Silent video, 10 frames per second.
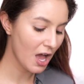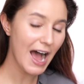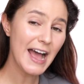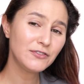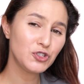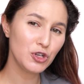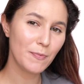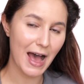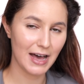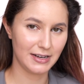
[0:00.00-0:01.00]
I have two
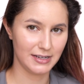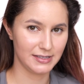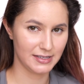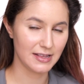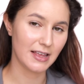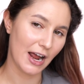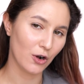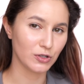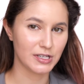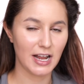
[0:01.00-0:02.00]
powders that I
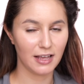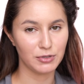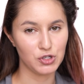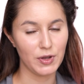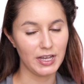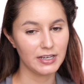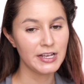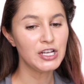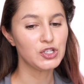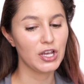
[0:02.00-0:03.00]
alternate between.
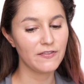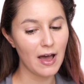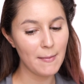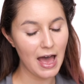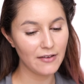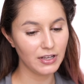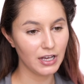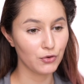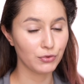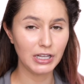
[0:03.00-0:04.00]
So if I'm
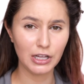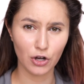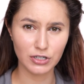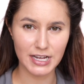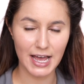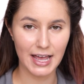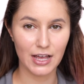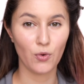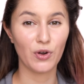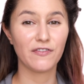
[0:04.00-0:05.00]
having a really long
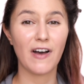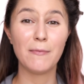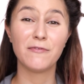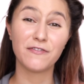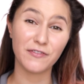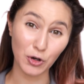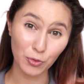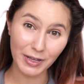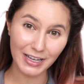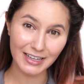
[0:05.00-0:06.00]
day or if I'm
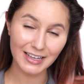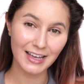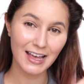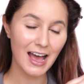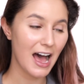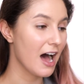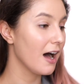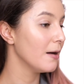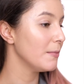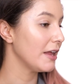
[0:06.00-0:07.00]
filming
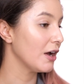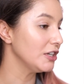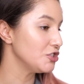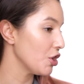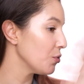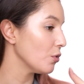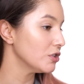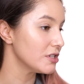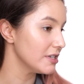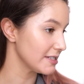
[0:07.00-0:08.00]
and I don't
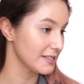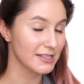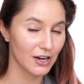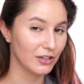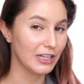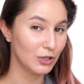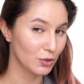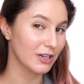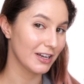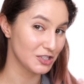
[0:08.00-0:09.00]
want to necessarily
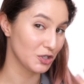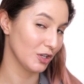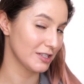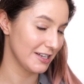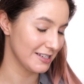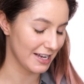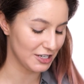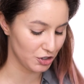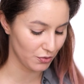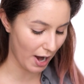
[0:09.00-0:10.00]
look as glossy as
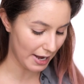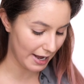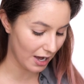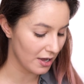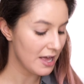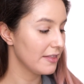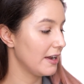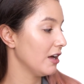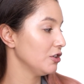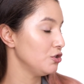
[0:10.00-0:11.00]
I do right now,
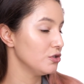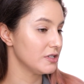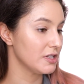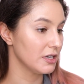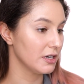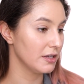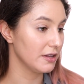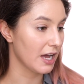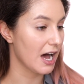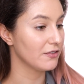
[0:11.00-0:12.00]
then I'll use
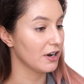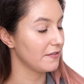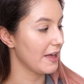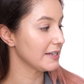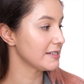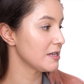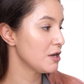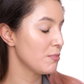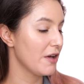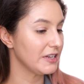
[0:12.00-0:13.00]
the Cover FX
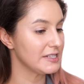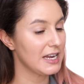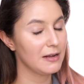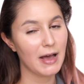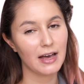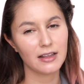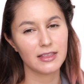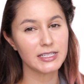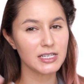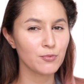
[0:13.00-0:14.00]
Perfect Setting Powder.
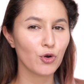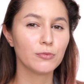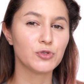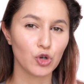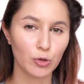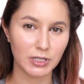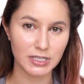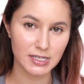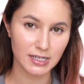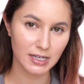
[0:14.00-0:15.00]
This is more
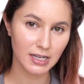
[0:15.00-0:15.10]
absorbent